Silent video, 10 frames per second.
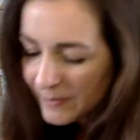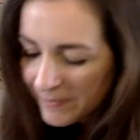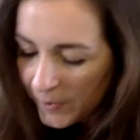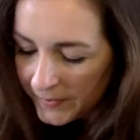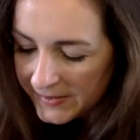
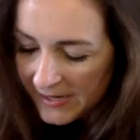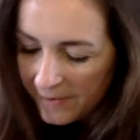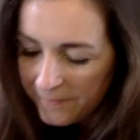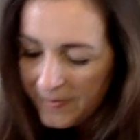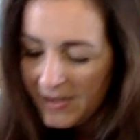we've got
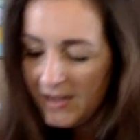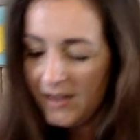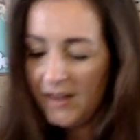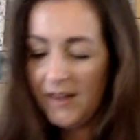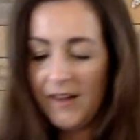so
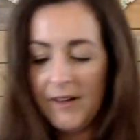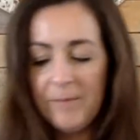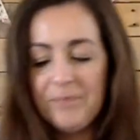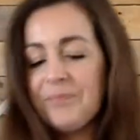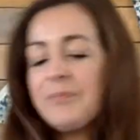far.
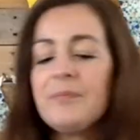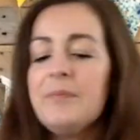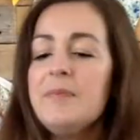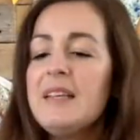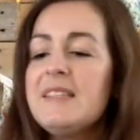
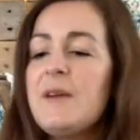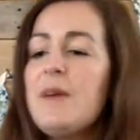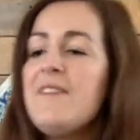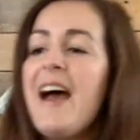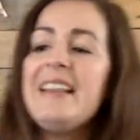So
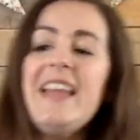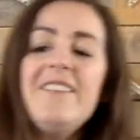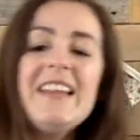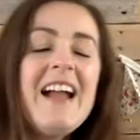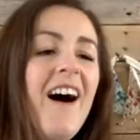we've had
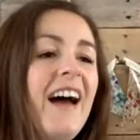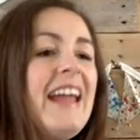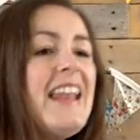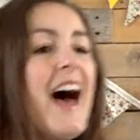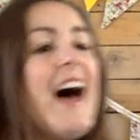lovely
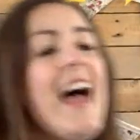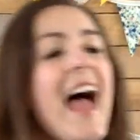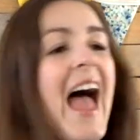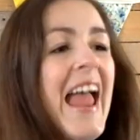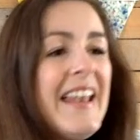Isla.
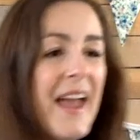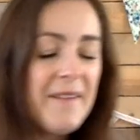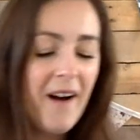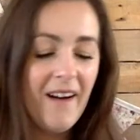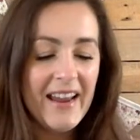Hello,
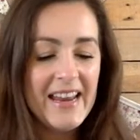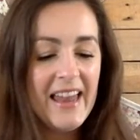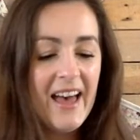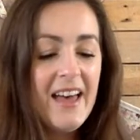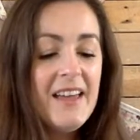
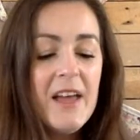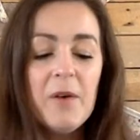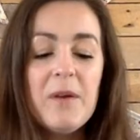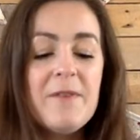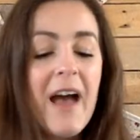Isla.
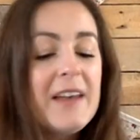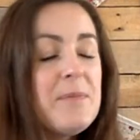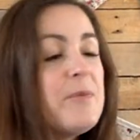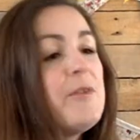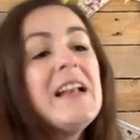We've had
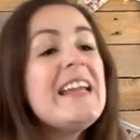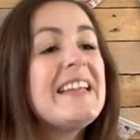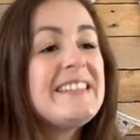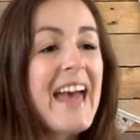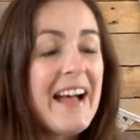
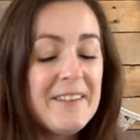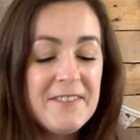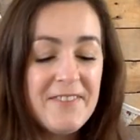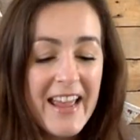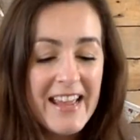brilliant
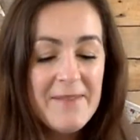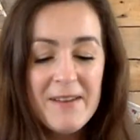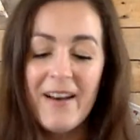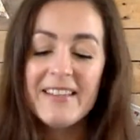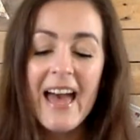Alfie.
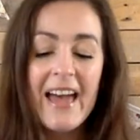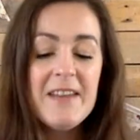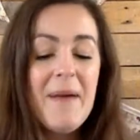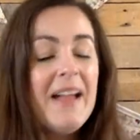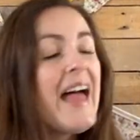We've had
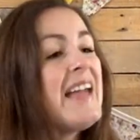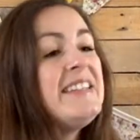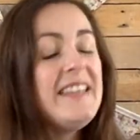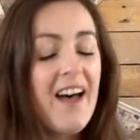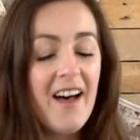Annabelle and
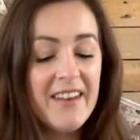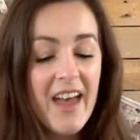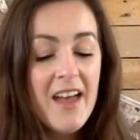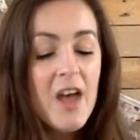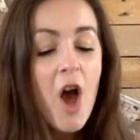
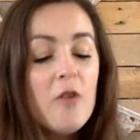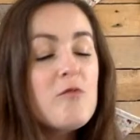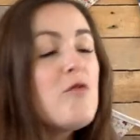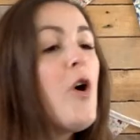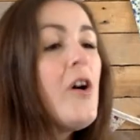Alana,
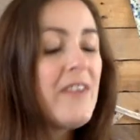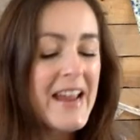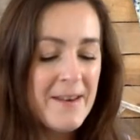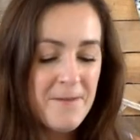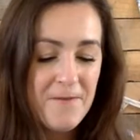
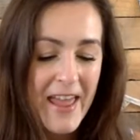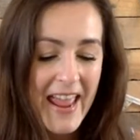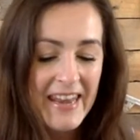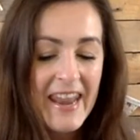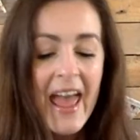Rory and
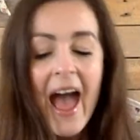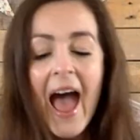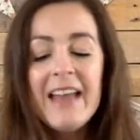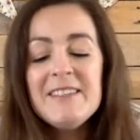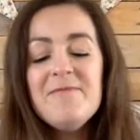Finn,
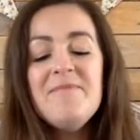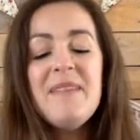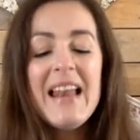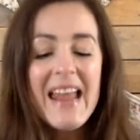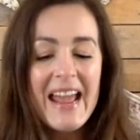and
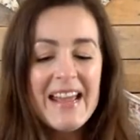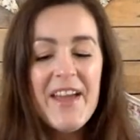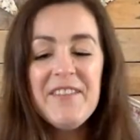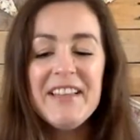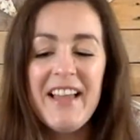Millie,
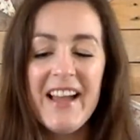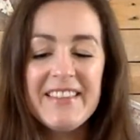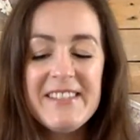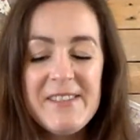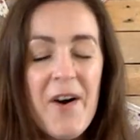who would like
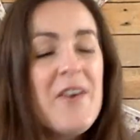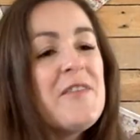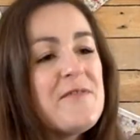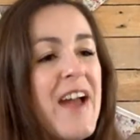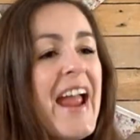the song
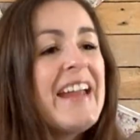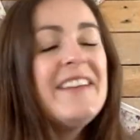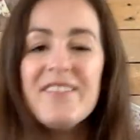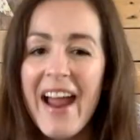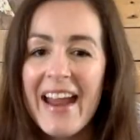
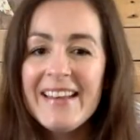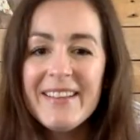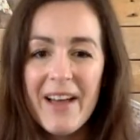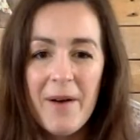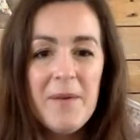Rain,
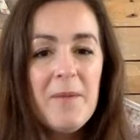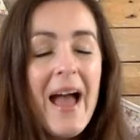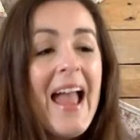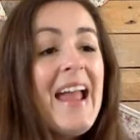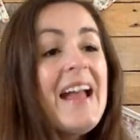Rain, Go
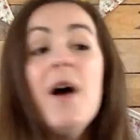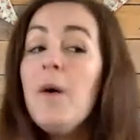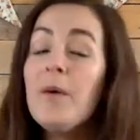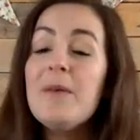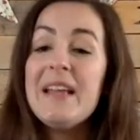Away.
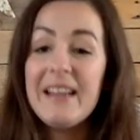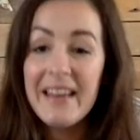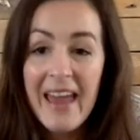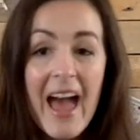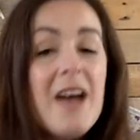Well, we
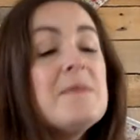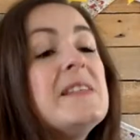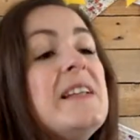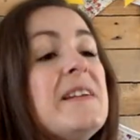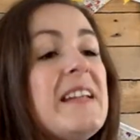can
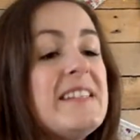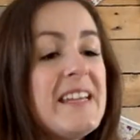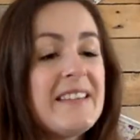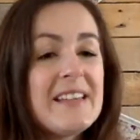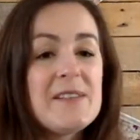absolutely
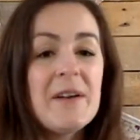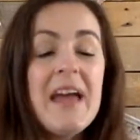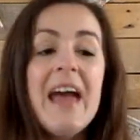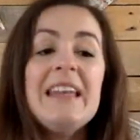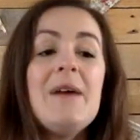sing that song.
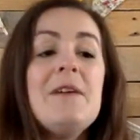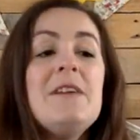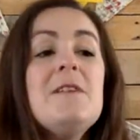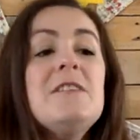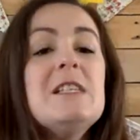Now, if
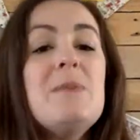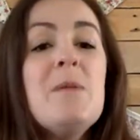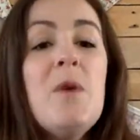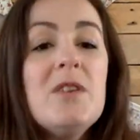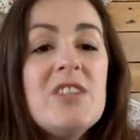you've just
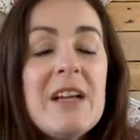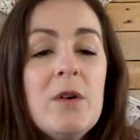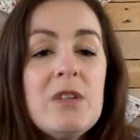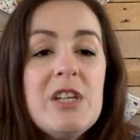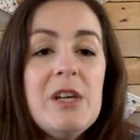been watching
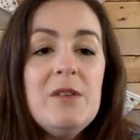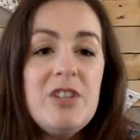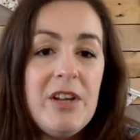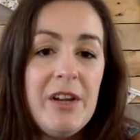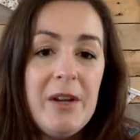on
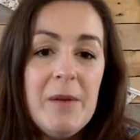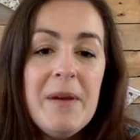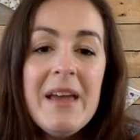YouTube